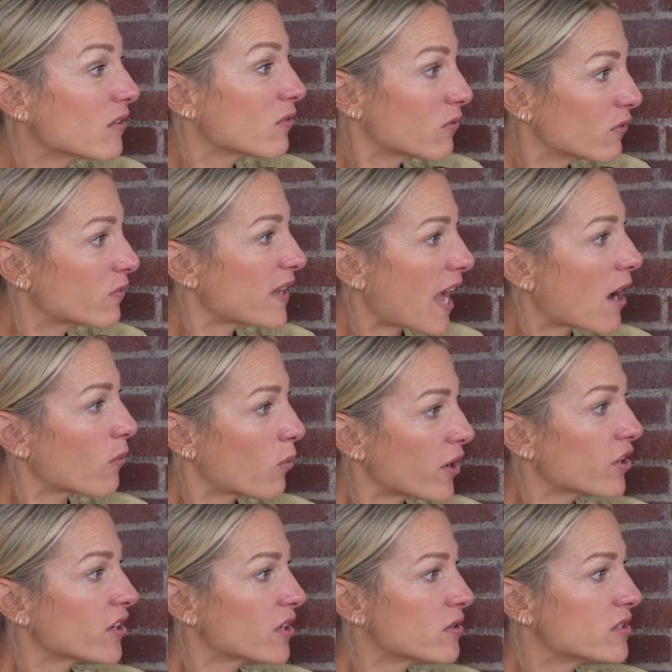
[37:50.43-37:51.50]
what
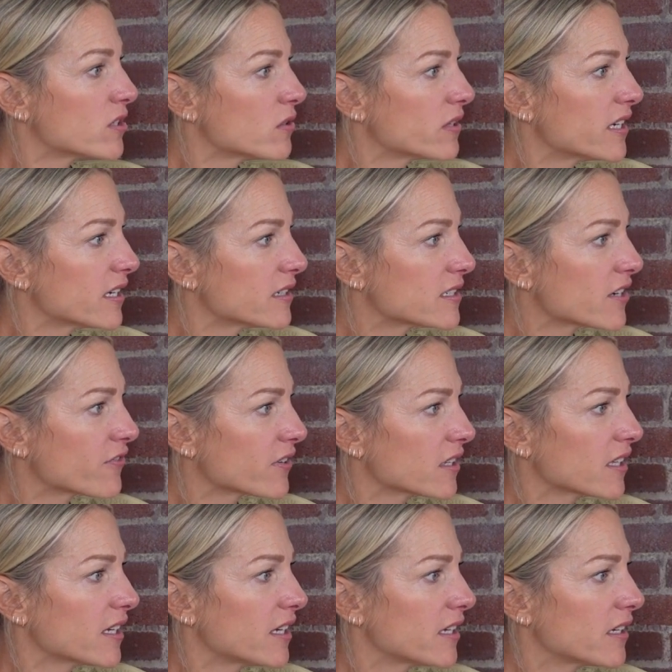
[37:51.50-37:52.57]
are you doing
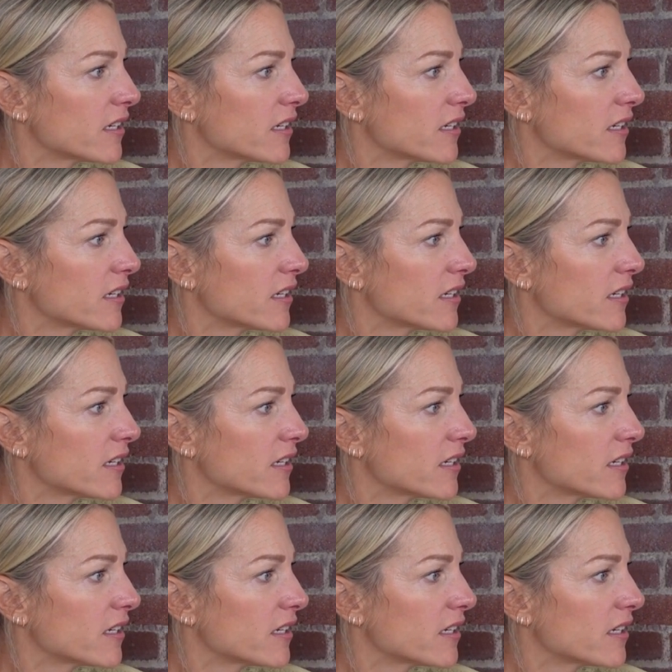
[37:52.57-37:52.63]
differently?